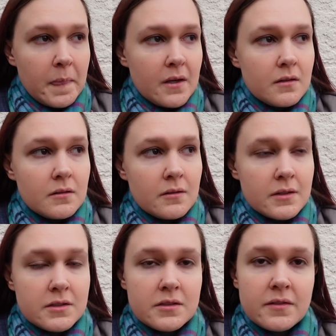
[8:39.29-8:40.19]
I don't know, I
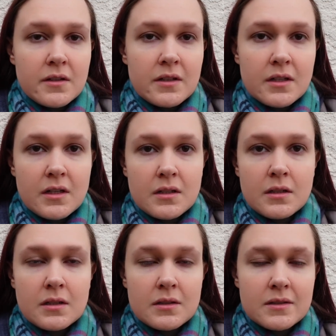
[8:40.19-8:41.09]
just felt like I
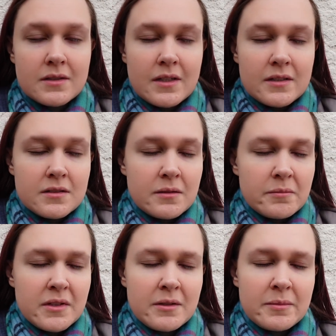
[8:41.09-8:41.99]
needed to say
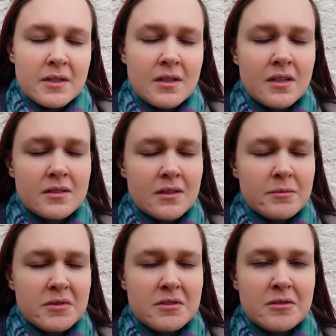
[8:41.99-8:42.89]
something because
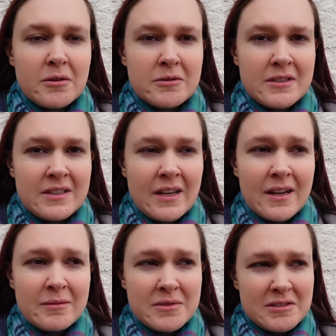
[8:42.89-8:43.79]
I'm so sad.
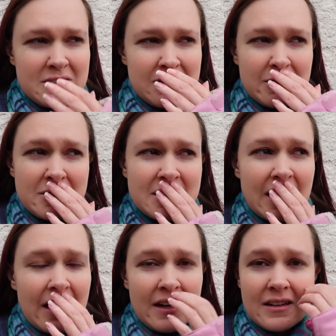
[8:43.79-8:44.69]
I'm just so
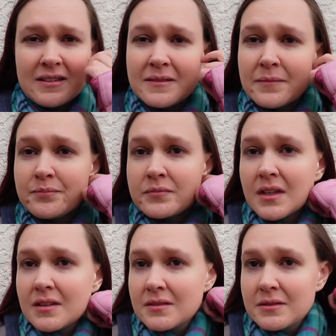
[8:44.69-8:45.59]
sad.
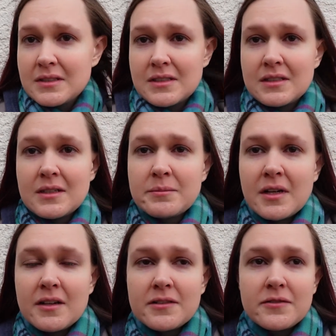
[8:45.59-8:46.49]
And the reason I'm
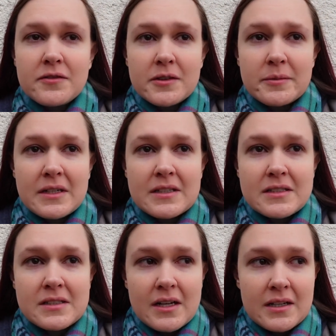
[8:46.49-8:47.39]
not filming
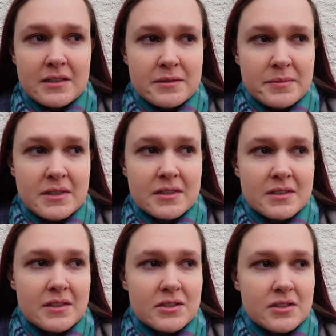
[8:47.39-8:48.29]
inside is because
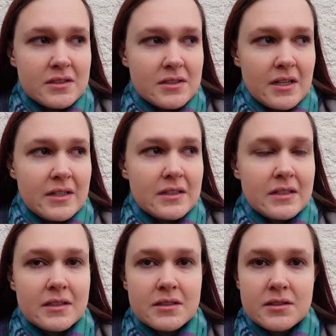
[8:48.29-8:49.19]
I just, I
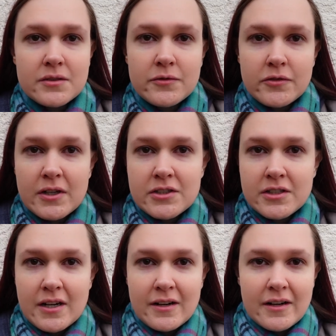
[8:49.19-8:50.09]
needed some fresh
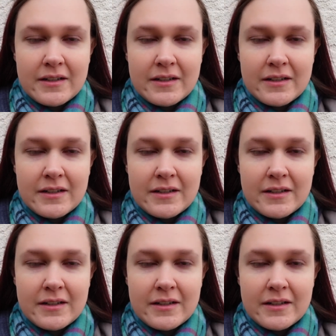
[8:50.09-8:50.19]
air.